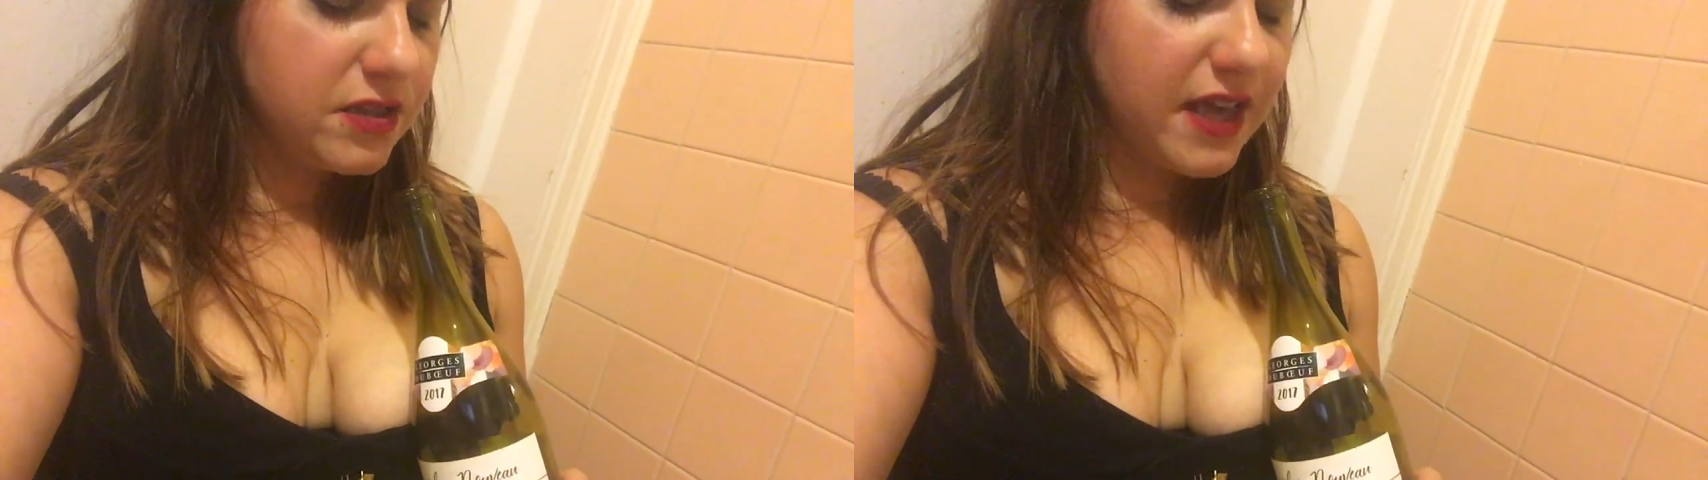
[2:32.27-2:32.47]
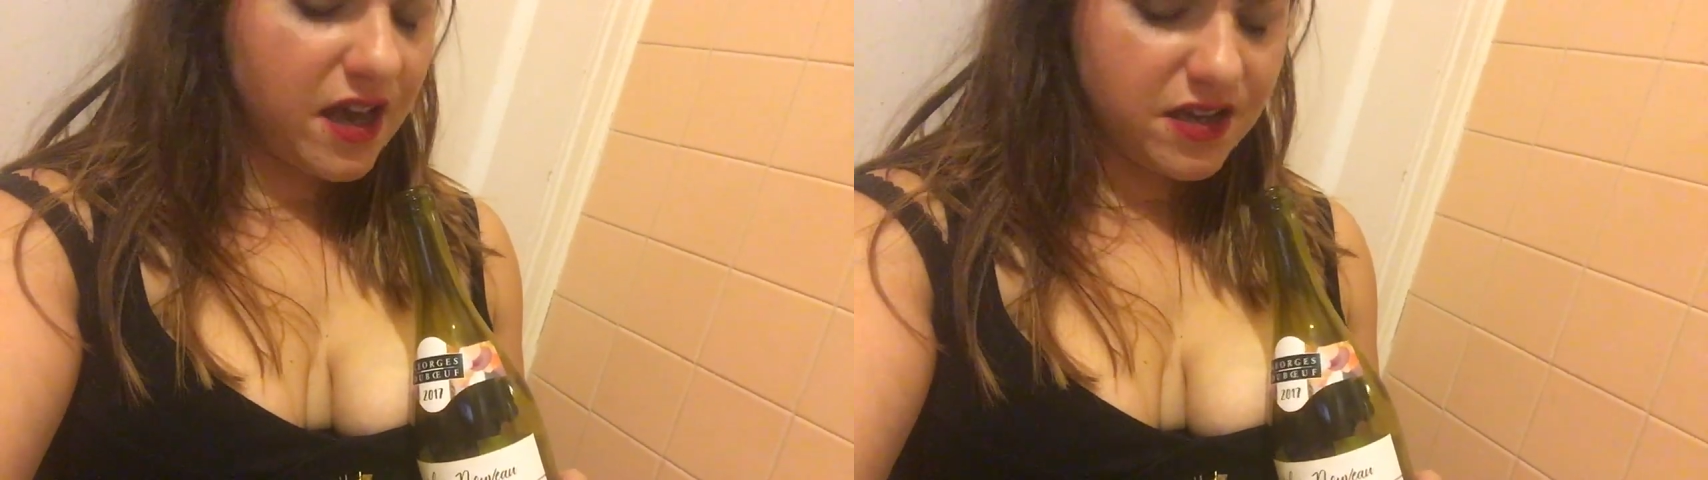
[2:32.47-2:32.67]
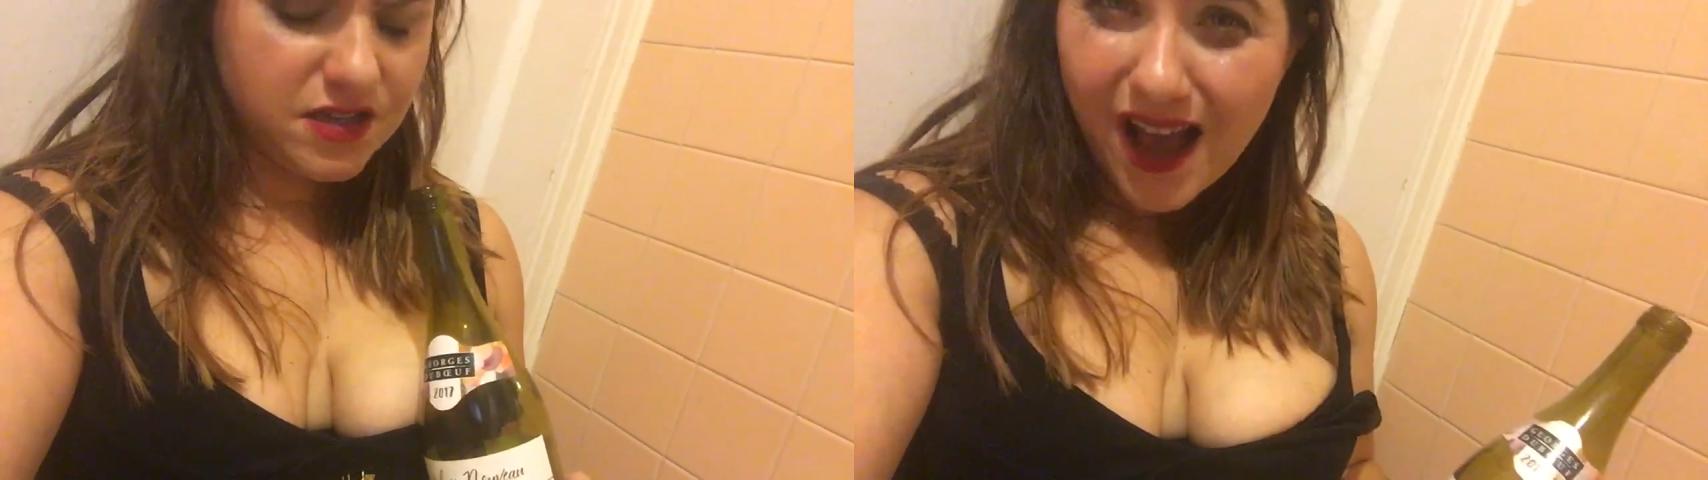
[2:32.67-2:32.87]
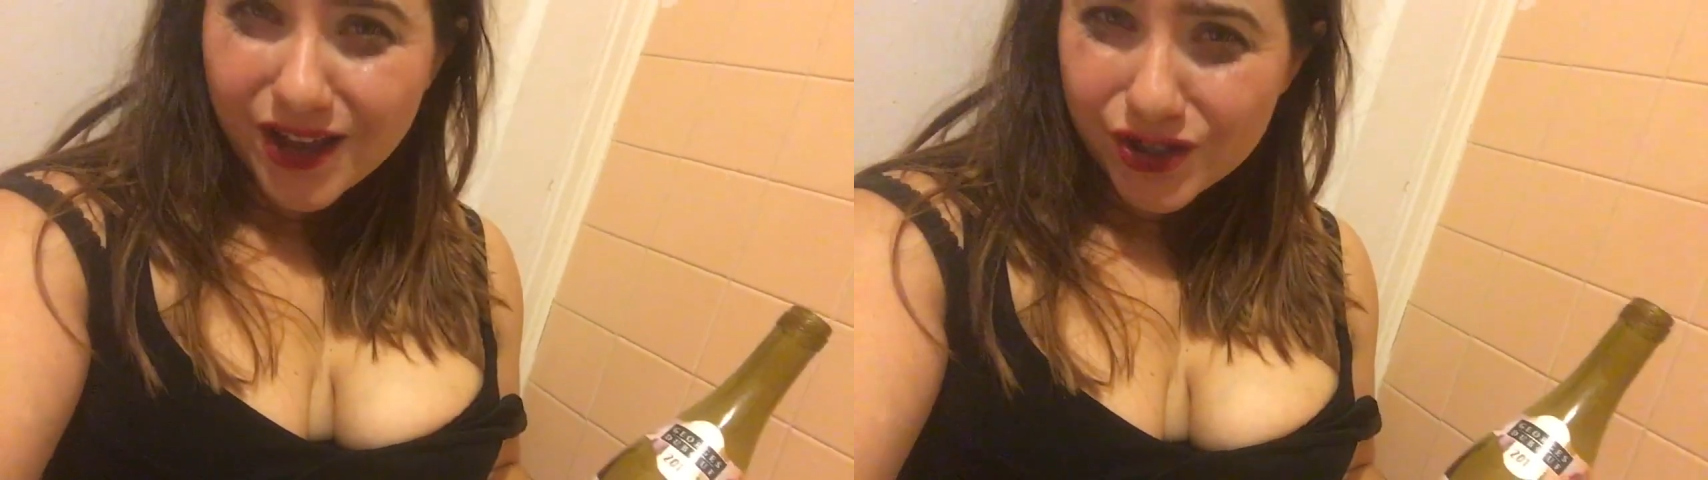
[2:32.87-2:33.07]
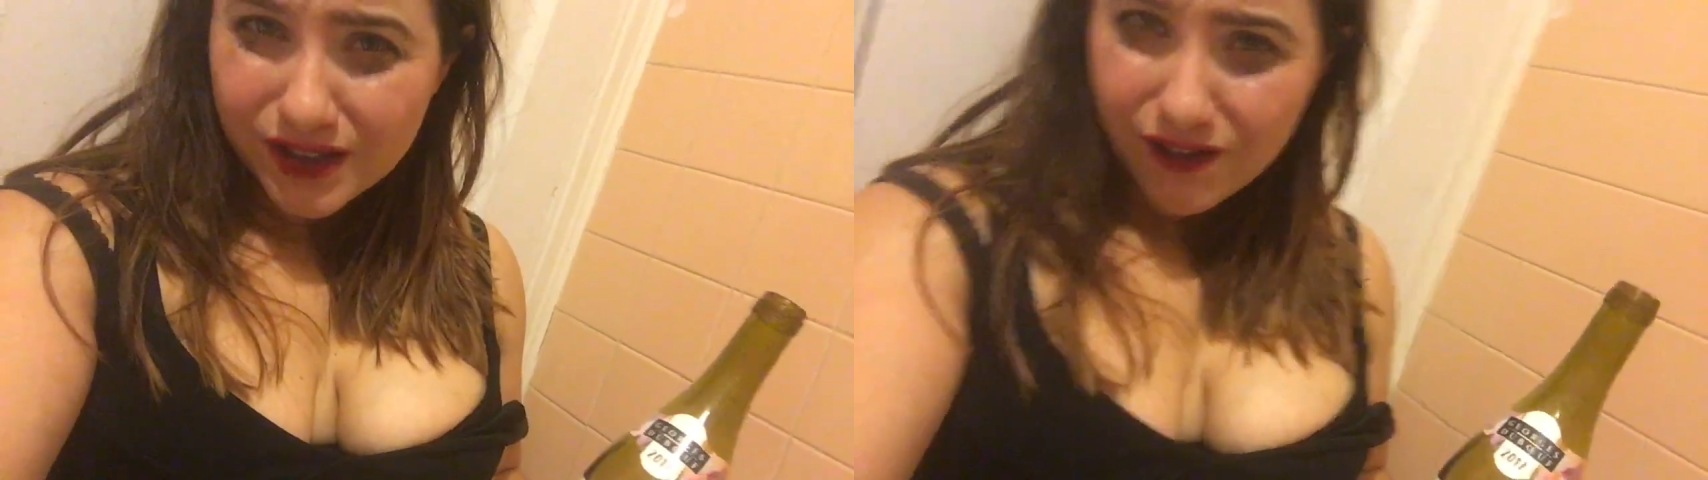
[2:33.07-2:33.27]
Yeah, I
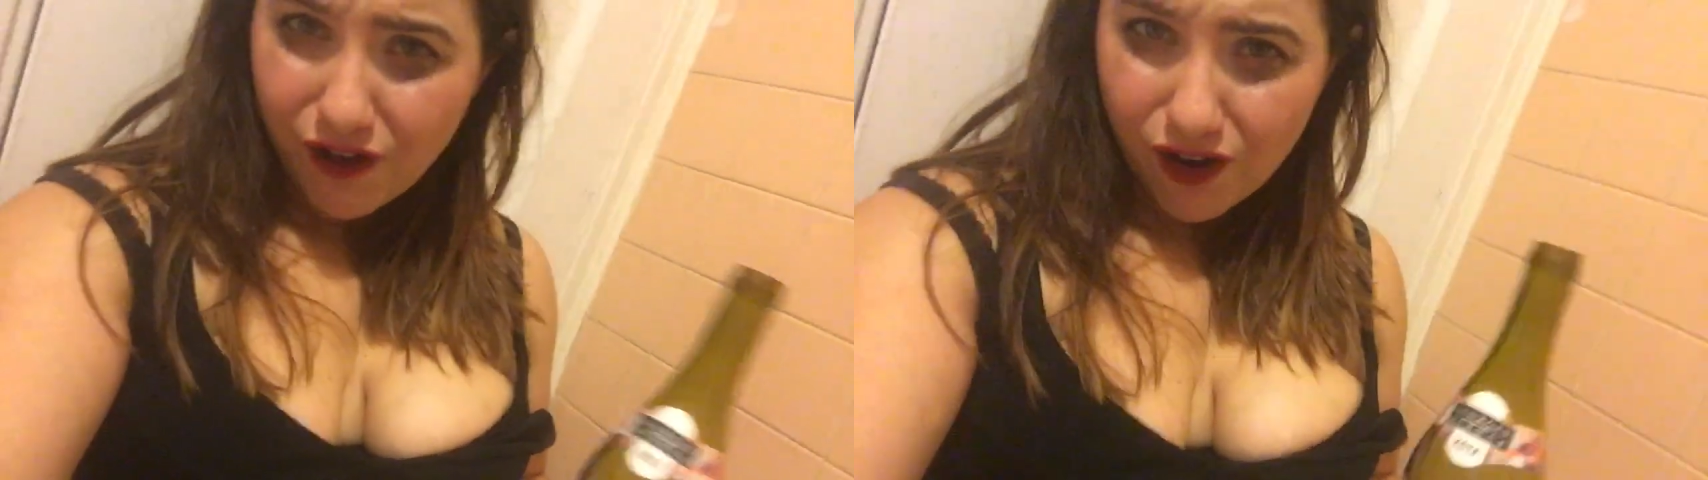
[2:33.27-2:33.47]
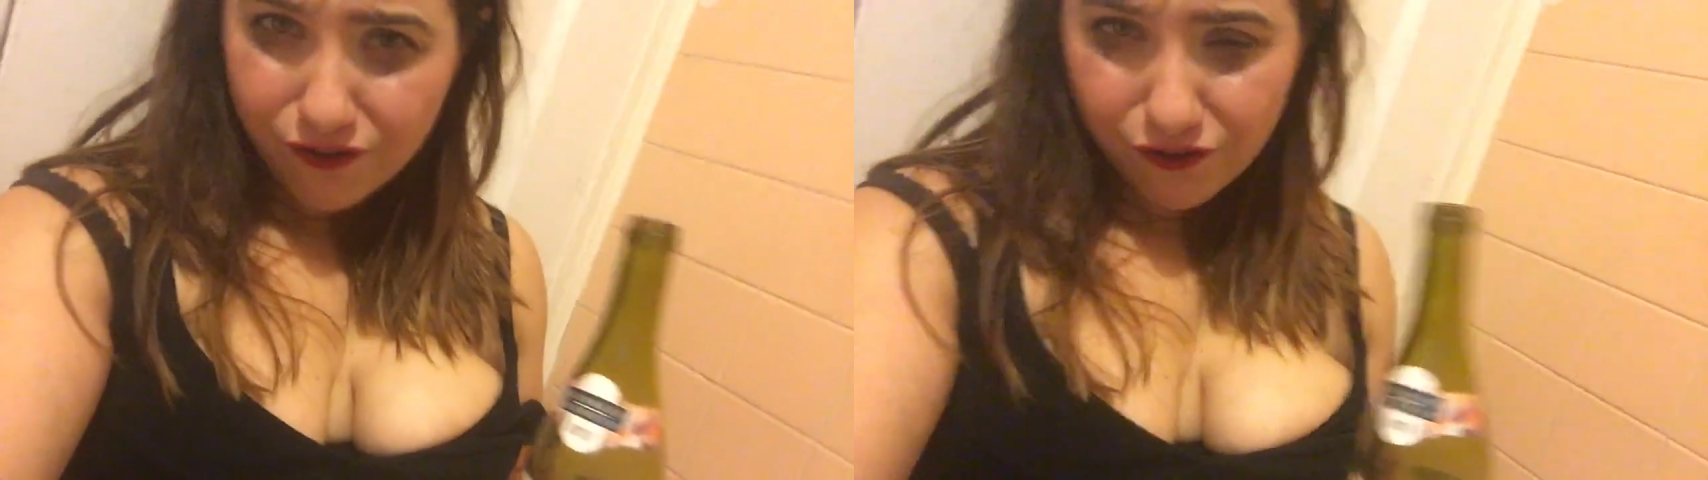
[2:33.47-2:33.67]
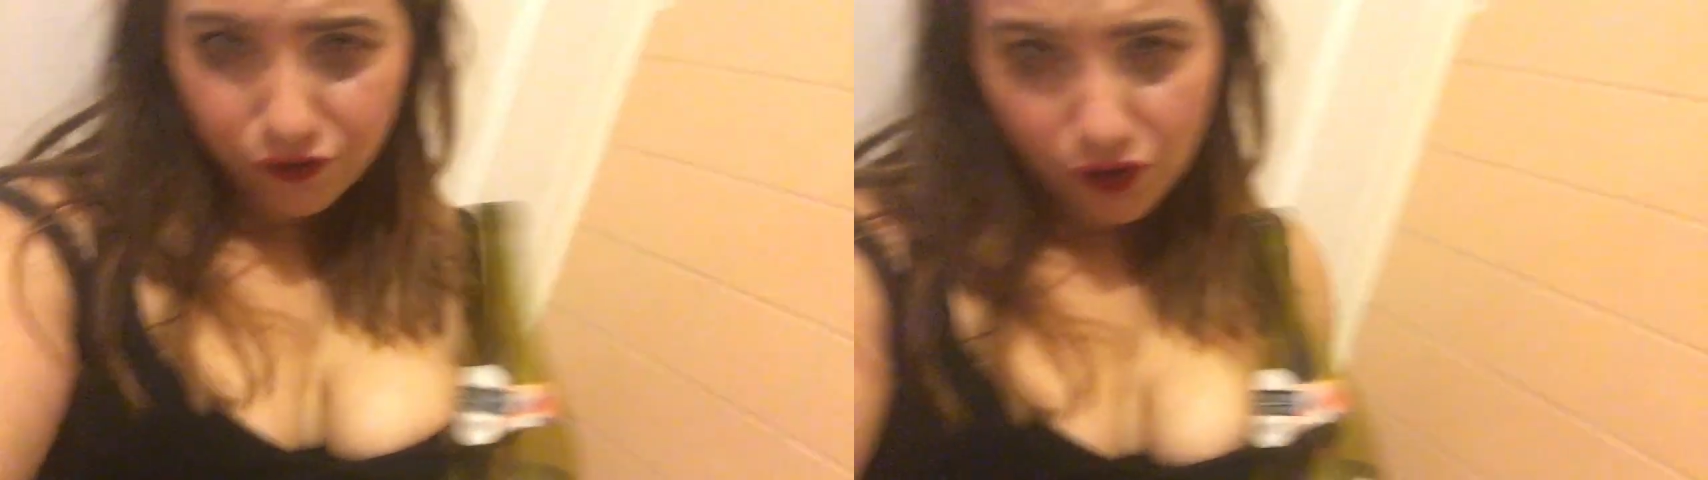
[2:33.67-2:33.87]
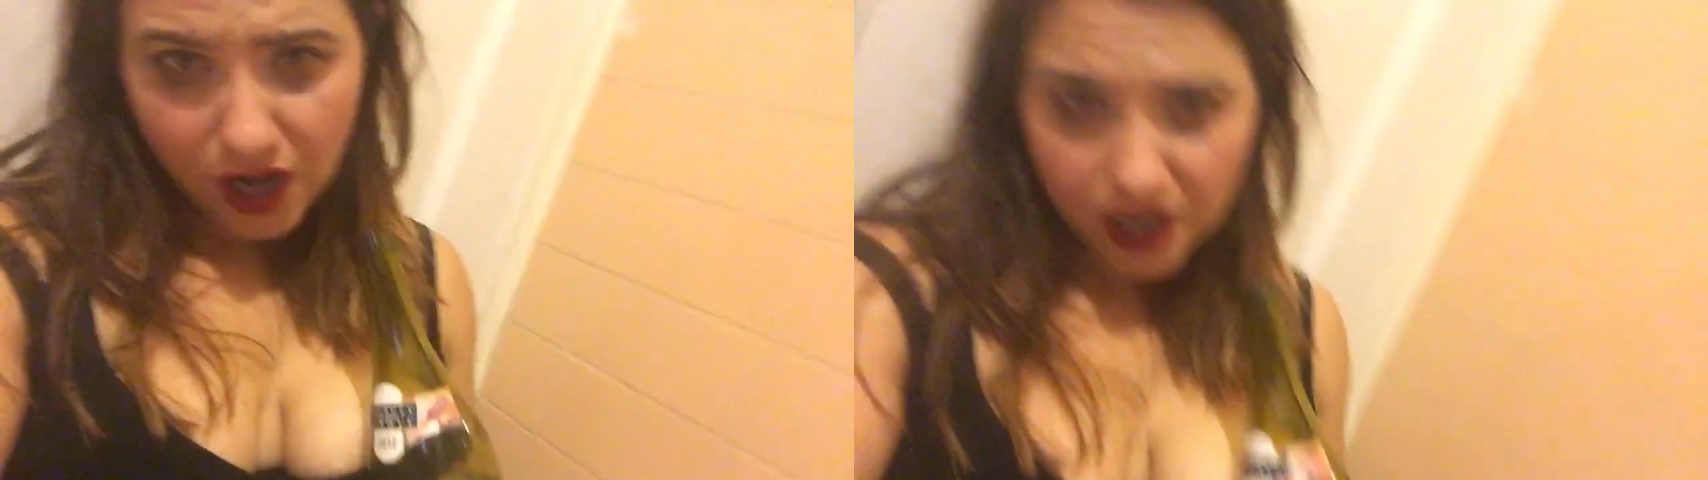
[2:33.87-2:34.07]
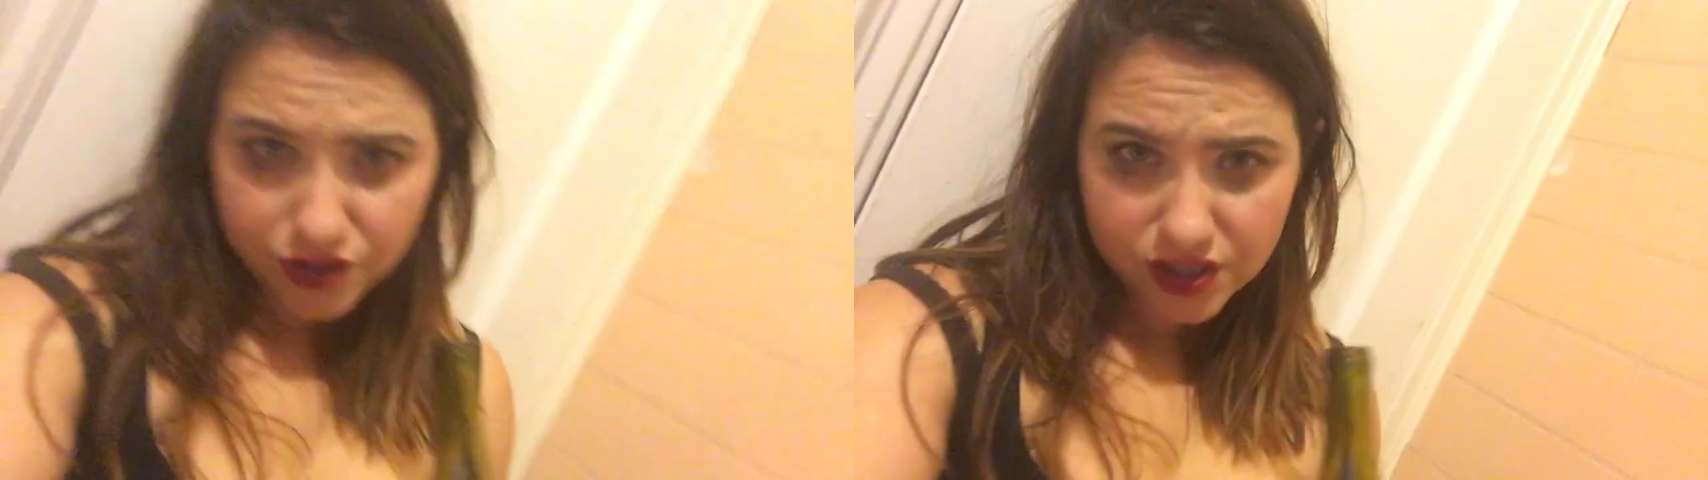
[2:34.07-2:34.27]
could live off of
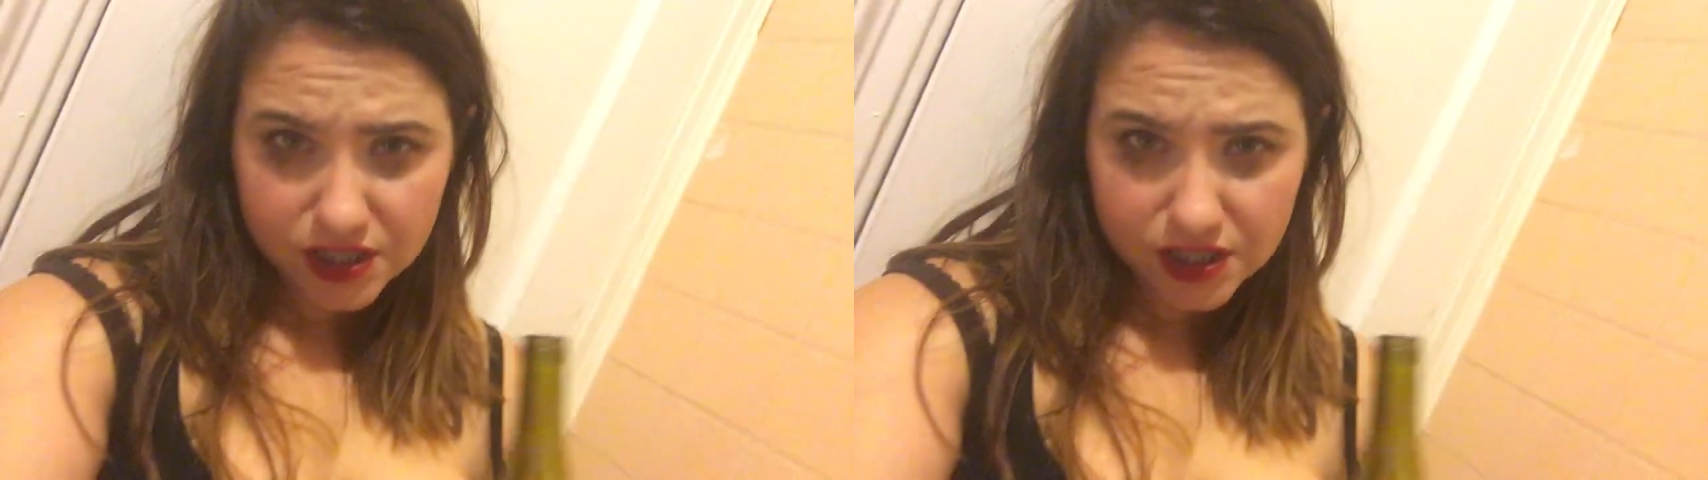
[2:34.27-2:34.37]
$400